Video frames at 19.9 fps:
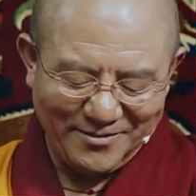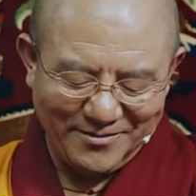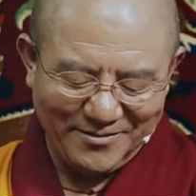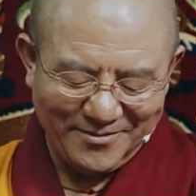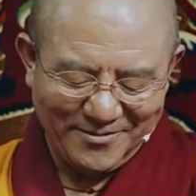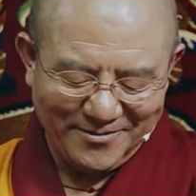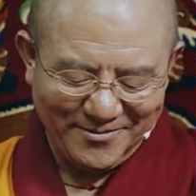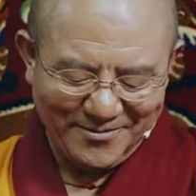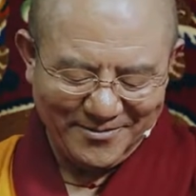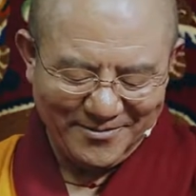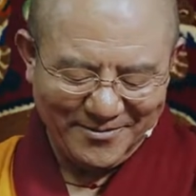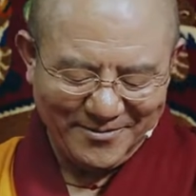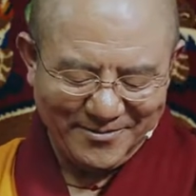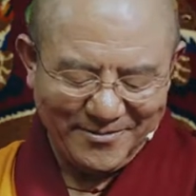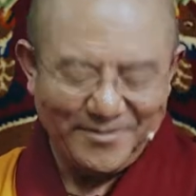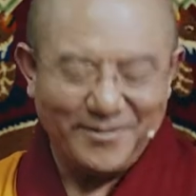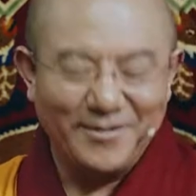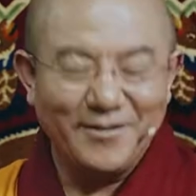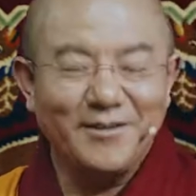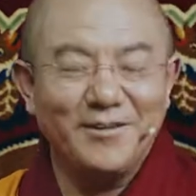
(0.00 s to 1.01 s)
In fact,
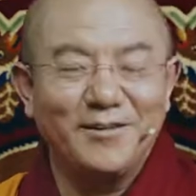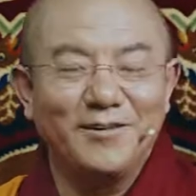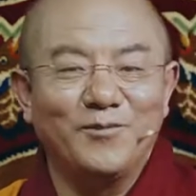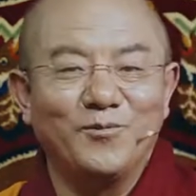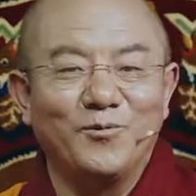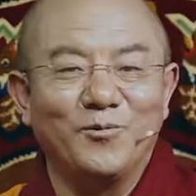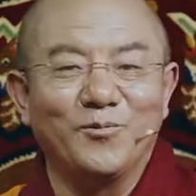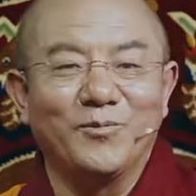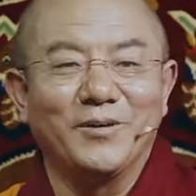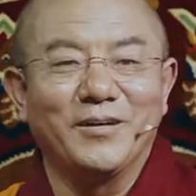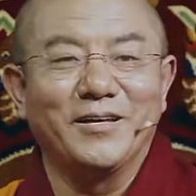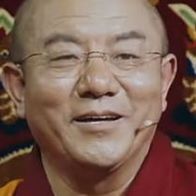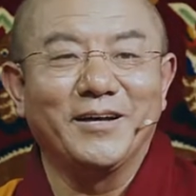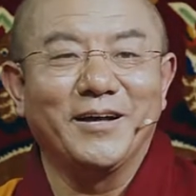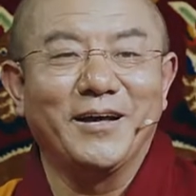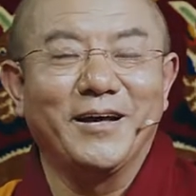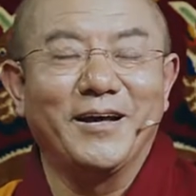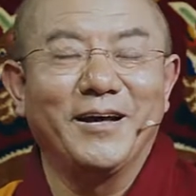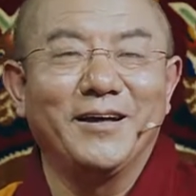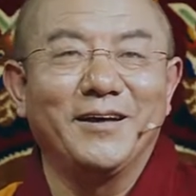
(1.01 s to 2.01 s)
we all went through
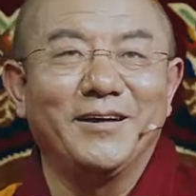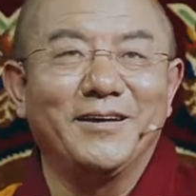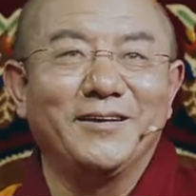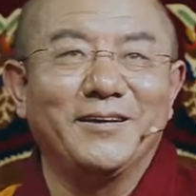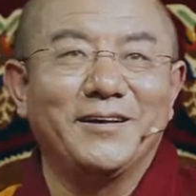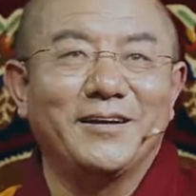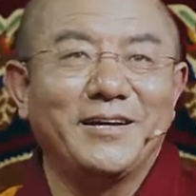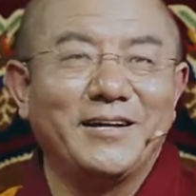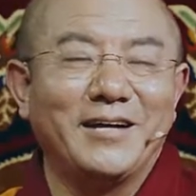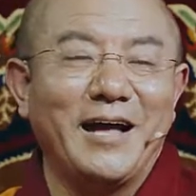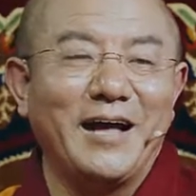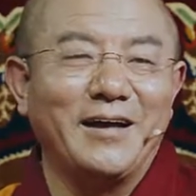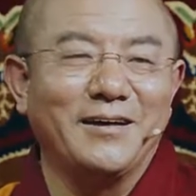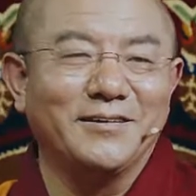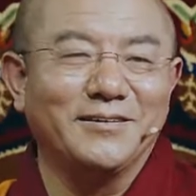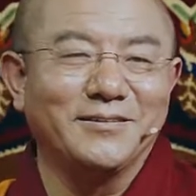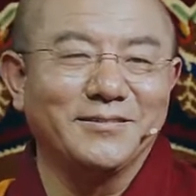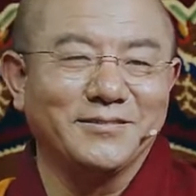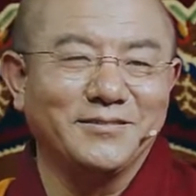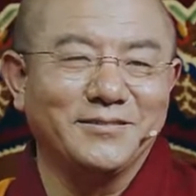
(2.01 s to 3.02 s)
that stage, isn't it?
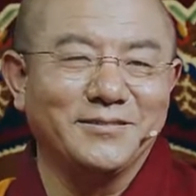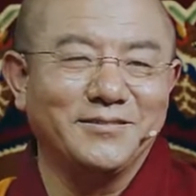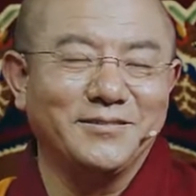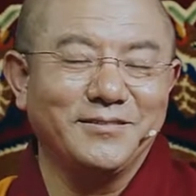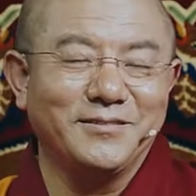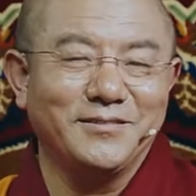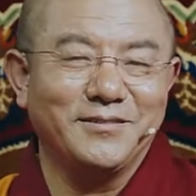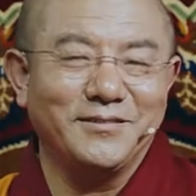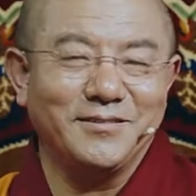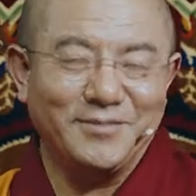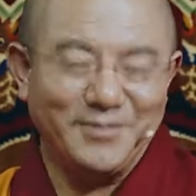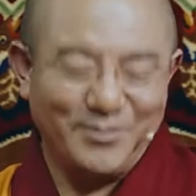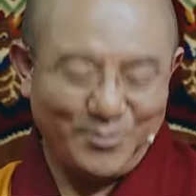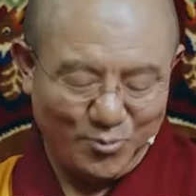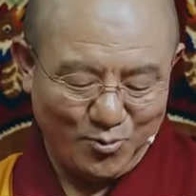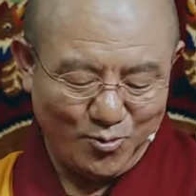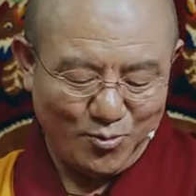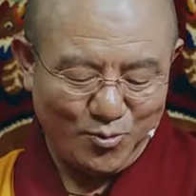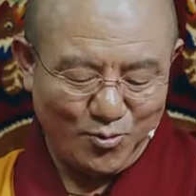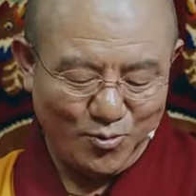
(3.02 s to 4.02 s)

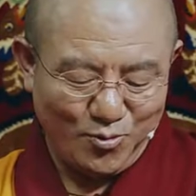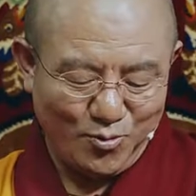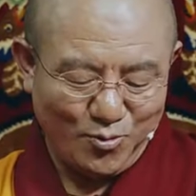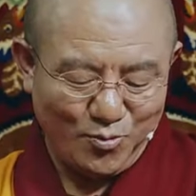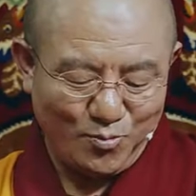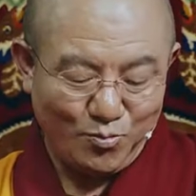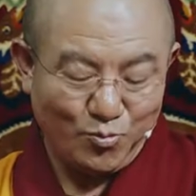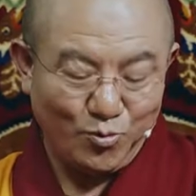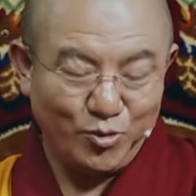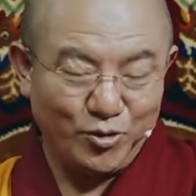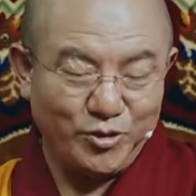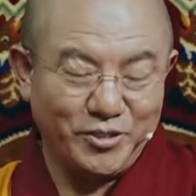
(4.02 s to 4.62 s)
We should